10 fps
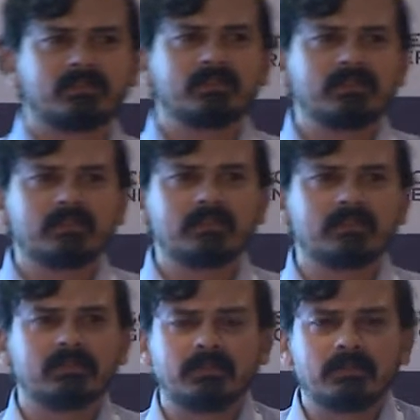uh,
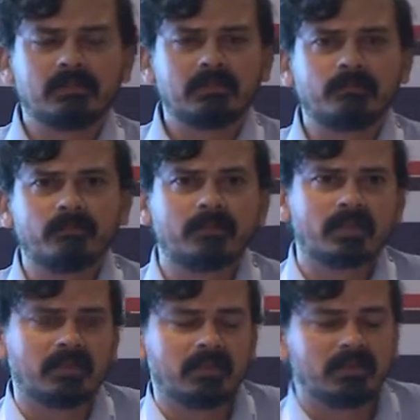um,
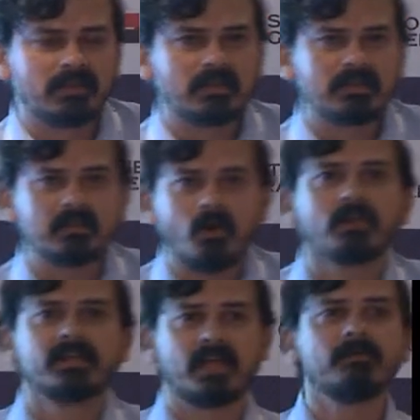uh,
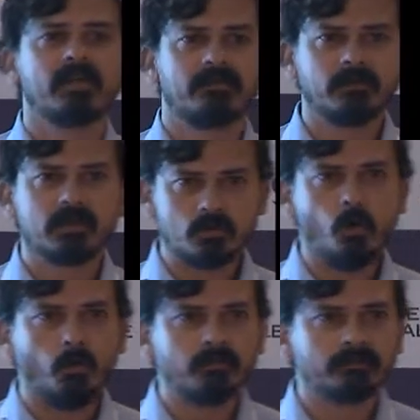all the time and effort
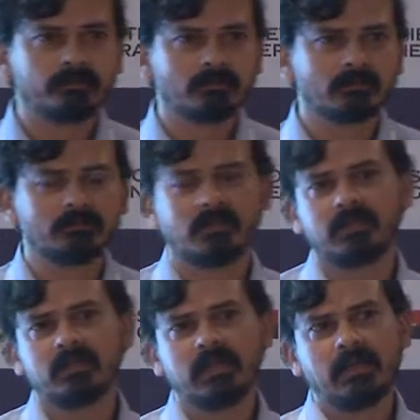go,
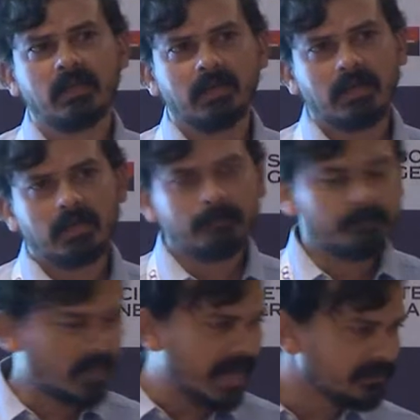right? Um,
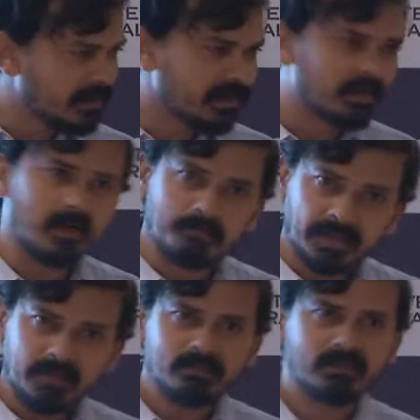as a
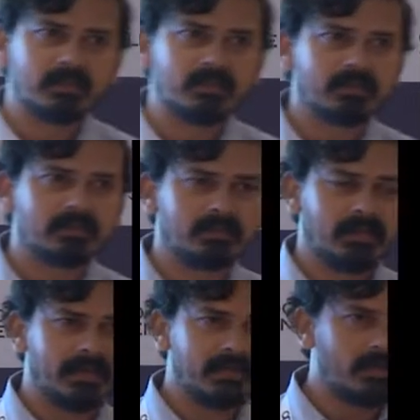company, uh,
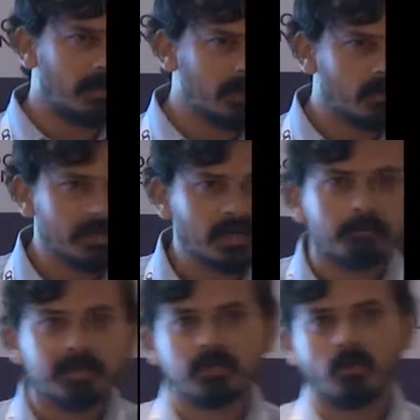I, I belong to a
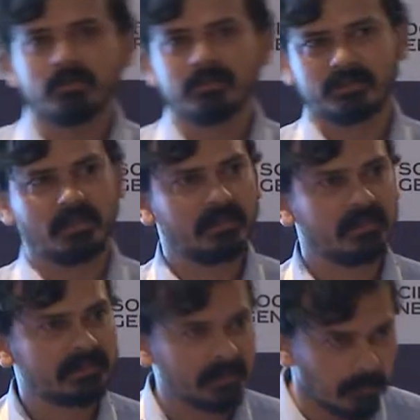company called
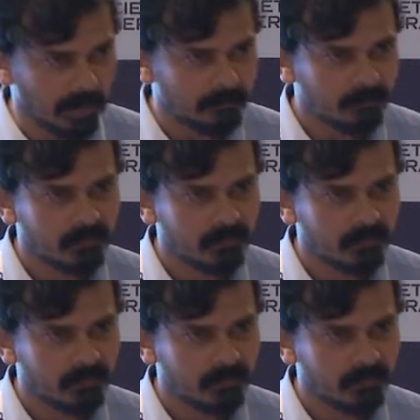uh, Scribble,